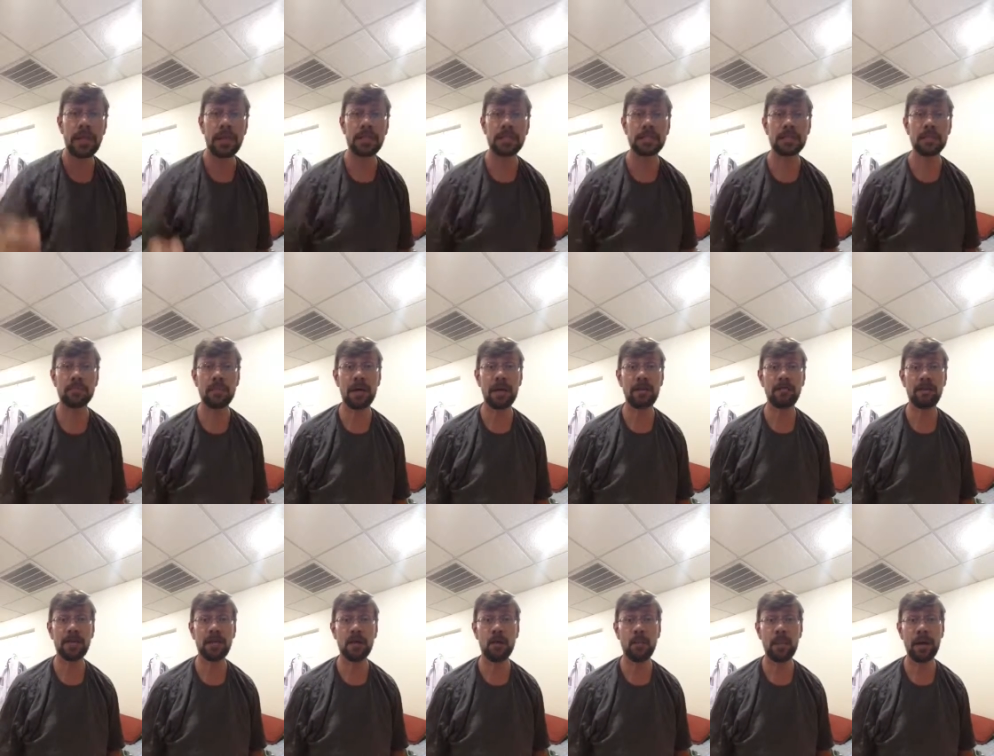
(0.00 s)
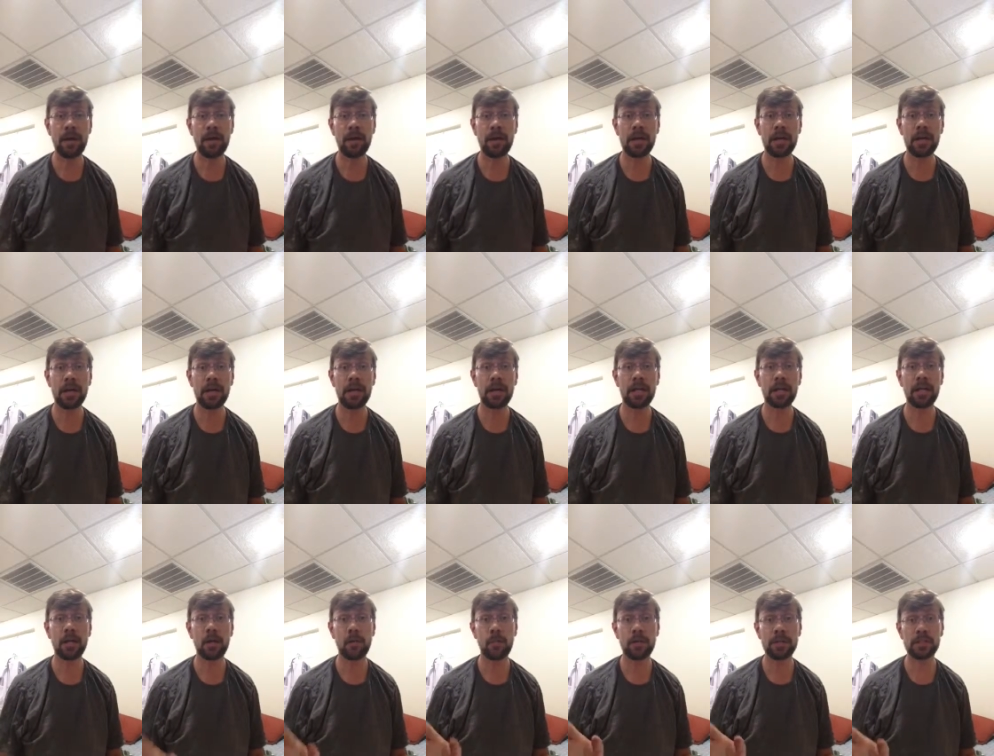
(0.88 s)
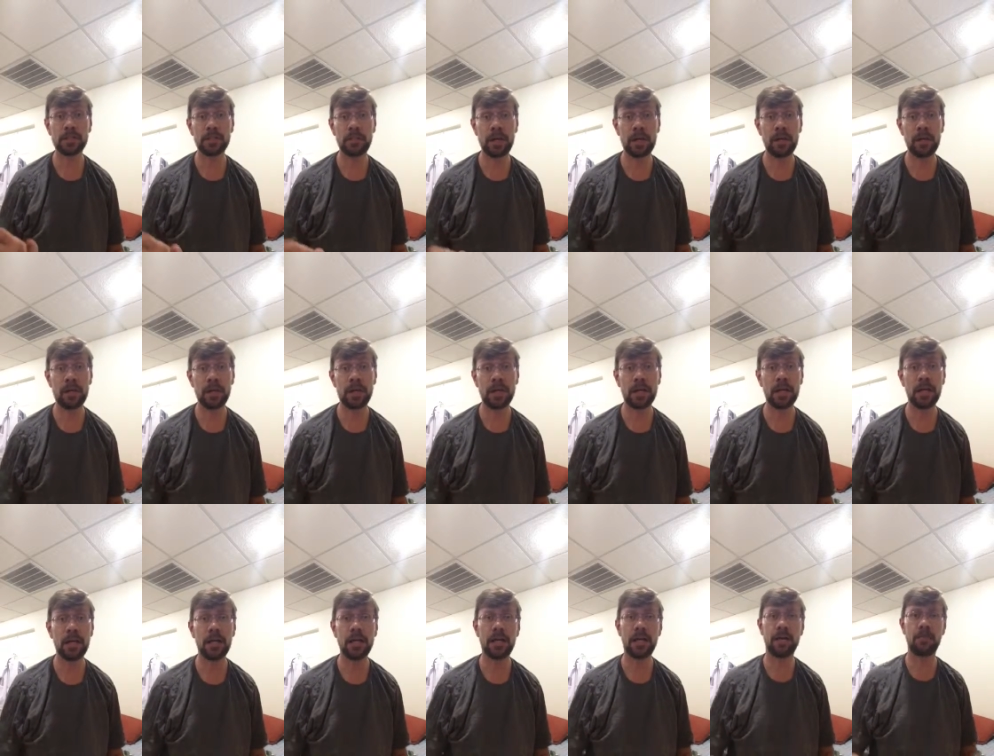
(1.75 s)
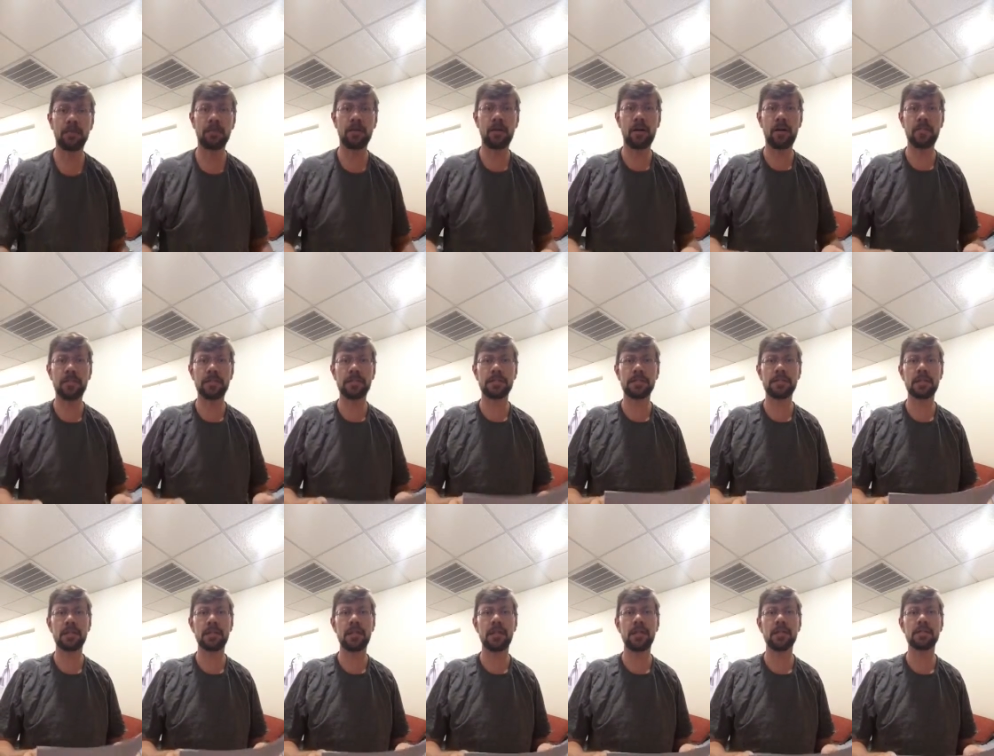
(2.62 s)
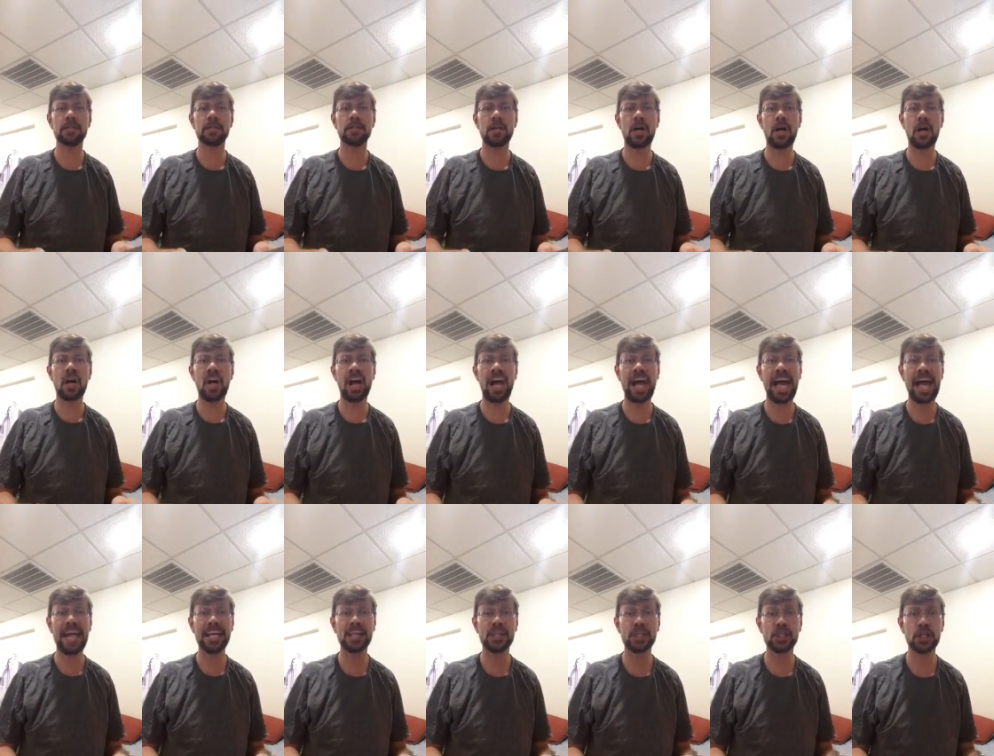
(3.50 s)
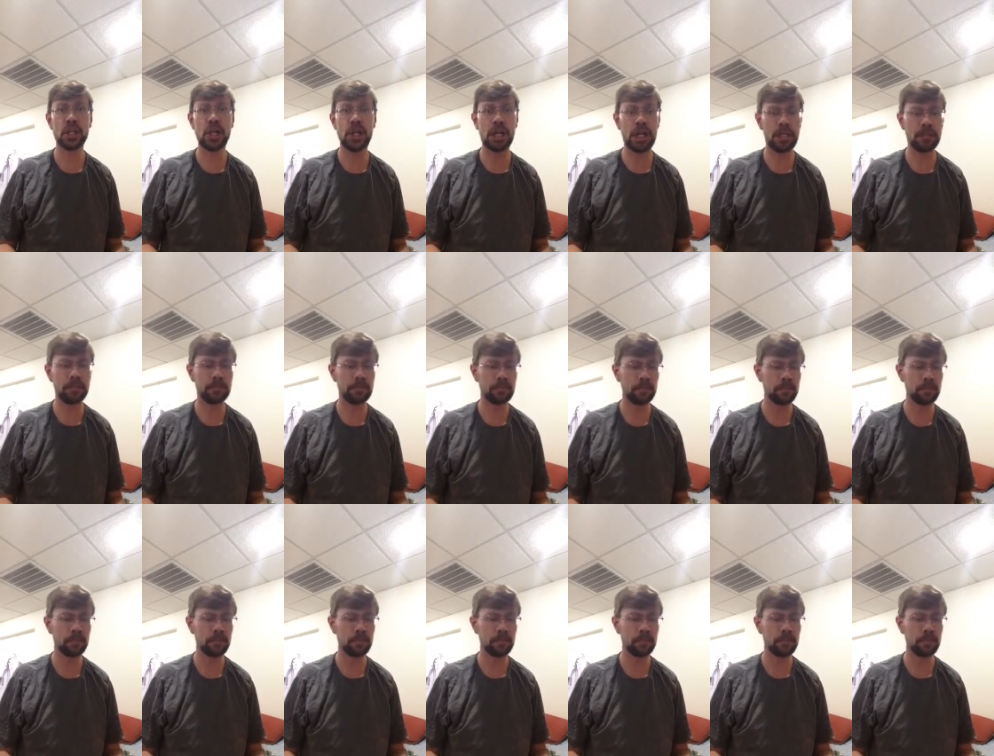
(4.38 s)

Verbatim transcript: This is my video parody, low budget parody of Karmin's song Sugar.